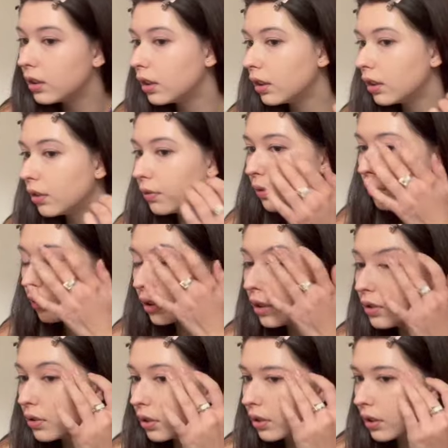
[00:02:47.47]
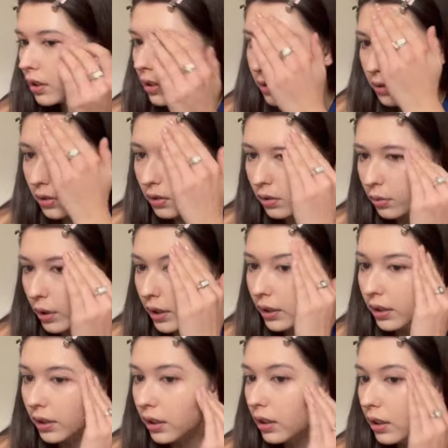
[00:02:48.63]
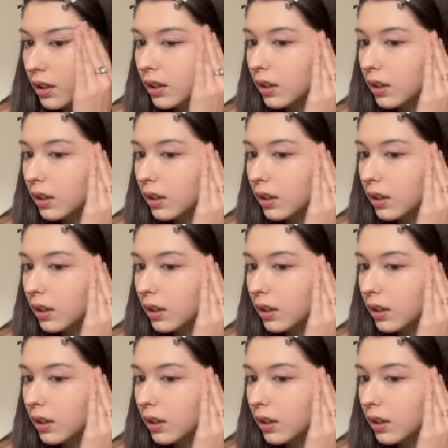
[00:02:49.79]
think the foundation is ready.